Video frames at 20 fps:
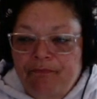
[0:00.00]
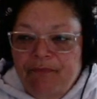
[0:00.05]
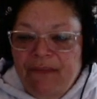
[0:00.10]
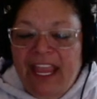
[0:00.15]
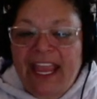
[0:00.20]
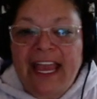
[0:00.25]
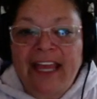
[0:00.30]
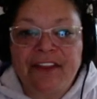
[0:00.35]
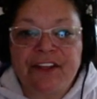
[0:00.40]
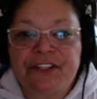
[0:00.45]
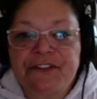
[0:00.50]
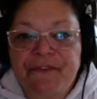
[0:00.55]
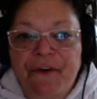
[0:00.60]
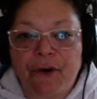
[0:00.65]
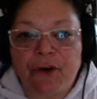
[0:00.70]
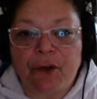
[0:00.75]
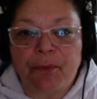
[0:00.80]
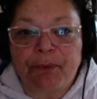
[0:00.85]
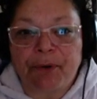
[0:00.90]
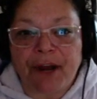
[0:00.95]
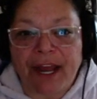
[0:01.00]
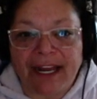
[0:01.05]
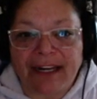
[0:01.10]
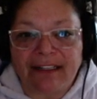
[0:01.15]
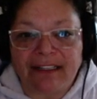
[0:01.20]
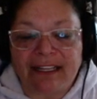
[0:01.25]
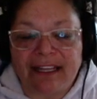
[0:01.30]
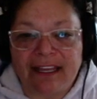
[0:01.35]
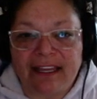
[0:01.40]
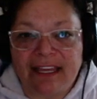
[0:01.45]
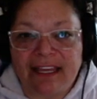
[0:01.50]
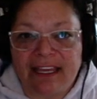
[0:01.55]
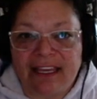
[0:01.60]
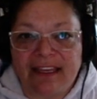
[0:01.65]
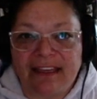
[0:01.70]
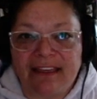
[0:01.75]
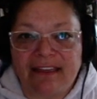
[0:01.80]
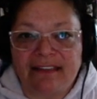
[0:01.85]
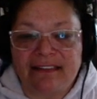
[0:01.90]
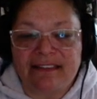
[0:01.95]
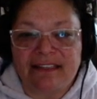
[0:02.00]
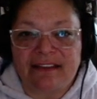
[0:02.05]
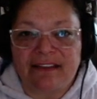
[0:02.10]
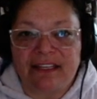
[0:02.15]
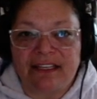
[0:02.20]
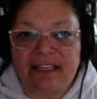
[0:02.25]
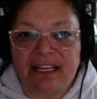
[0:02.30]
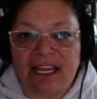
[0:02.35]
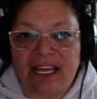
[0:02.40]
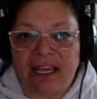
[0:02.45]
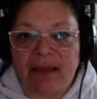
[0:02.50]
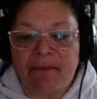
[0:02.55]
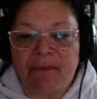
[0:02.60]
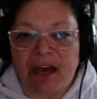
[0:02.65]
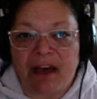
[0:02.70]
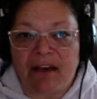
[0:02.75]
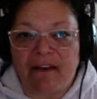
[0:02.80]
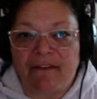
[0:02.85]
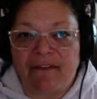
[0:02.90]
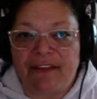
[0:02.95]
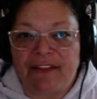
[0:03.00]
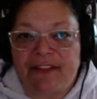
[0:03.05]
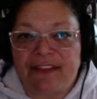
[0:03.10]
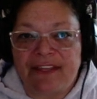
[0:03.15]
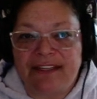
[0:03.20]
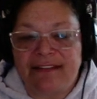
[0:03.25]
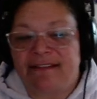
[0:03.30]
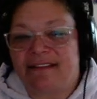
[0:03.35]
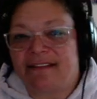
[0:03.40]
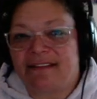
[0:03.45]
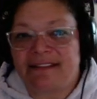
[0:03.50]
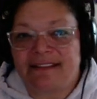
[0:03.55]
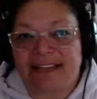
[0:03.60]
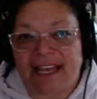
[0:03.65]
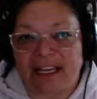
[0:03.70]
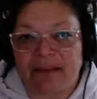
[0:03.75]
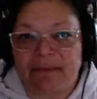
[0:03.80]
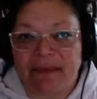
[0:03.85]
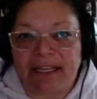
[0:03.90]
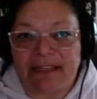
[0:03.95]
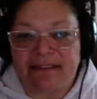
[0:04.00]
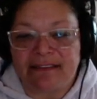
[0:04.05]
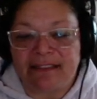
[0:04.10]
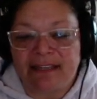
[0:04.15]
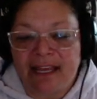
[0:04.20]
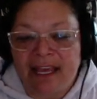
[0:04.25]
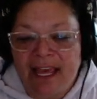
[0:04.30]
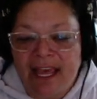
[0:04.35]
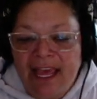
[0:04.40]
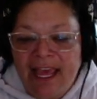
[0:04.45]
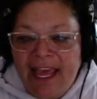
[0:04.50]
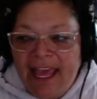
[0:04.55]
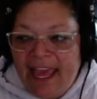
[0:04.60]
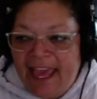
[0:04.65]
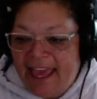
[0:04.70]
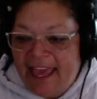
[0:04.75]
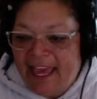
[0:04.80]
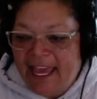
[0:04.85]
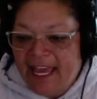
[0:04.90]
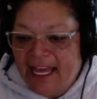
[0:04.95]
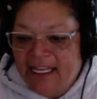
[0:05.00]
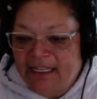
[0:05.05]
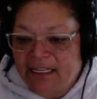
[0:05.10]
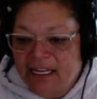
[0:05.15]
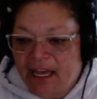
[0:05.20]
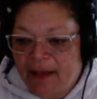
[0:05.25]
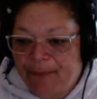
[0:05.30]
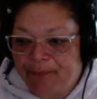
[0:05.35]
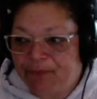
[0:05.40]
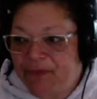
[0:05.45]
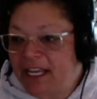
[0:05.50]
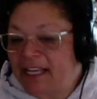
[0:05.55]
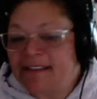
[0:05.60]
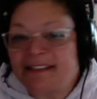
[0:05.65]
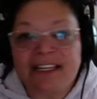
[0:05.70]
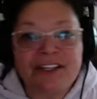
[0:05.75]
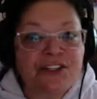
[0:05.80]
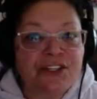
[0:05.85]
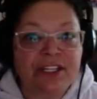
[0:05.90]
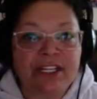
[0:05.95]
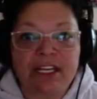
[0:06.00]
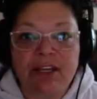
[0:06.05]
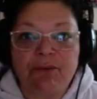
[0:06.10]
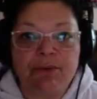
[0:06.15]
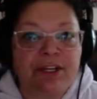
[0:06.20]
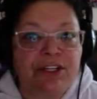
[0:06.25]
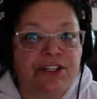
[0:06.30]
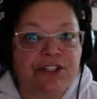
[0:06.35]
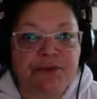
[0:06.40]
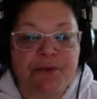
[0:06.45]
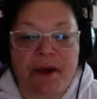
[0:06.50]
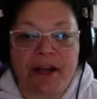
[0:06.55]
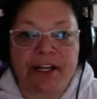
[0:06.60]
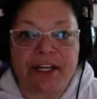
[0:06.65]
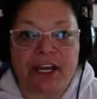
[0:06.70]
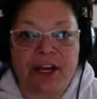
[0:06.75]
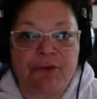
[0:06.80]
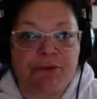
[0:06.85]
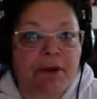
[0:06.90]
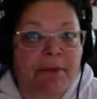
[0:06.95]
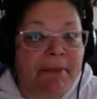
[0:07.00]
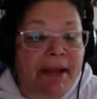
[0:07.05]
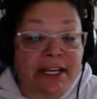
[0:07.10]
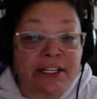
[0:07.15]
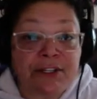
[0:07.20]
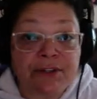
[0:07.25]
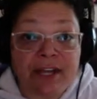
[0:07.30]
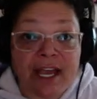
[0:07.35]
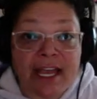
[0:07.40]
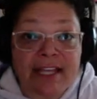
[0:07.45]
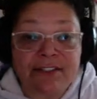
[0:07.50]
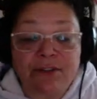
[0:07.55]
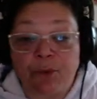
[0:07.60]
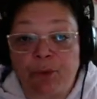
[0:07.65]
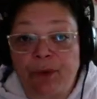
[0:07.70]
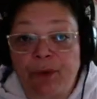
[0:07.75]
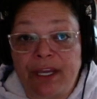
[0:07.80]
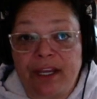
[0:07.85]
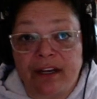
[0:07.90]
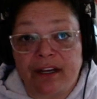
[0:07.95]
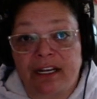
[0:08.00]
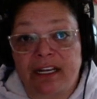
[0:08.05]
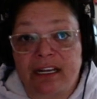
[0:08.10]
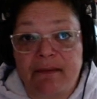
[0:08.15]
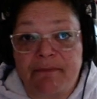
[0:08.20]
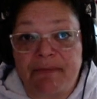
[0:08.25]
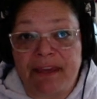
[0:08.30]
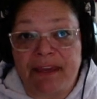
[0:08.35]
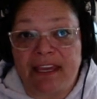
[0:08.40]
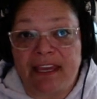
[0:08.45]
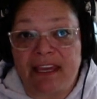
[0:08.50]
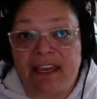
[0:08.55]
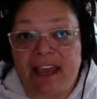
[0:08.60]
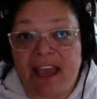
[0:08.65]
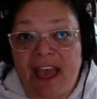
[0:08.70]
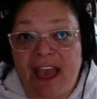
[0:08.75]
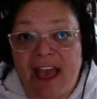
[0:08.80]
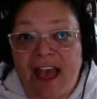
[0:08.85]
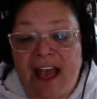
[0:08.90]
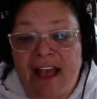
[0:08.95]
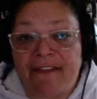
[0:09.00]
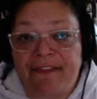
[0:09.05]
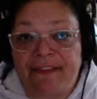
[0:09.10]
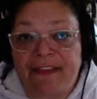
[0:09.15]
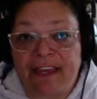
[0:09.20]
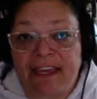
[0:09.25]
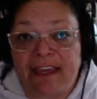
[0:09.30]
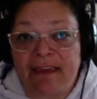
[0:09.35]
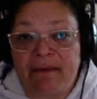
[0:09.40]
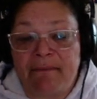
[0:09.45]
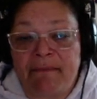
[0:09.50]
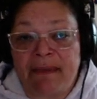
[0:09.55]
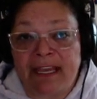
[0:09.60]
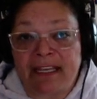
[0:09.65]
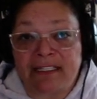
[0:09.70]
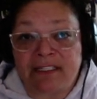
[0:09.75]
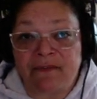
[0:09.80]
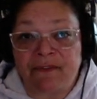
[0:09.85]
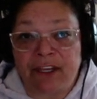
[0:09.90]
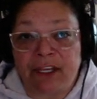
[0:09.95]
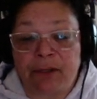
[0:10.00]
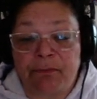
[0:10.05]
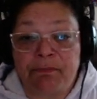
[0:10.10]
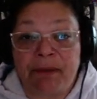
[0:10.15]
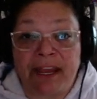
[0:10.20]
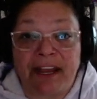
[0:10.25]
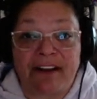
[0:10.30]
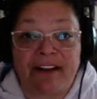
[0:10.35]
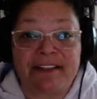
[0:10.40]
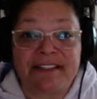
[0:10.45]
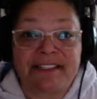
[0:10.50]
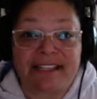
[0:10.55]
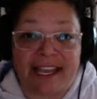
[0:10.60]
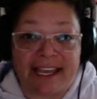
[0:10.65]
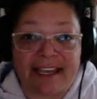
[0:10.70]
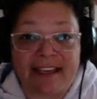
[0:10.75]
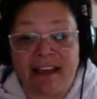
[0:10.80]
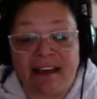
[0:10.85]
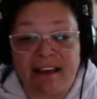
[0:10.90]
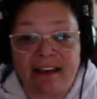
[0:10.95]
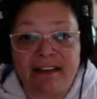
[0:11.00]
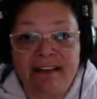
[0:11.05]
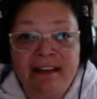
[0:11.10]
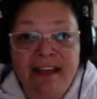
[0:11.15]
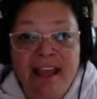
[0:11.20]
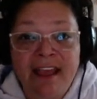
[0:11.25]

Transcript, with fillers: endless Vocal Prattling is the name of this segment. And essentially, we just want to remind you guys we are going to be at the Mansfield Parapsychon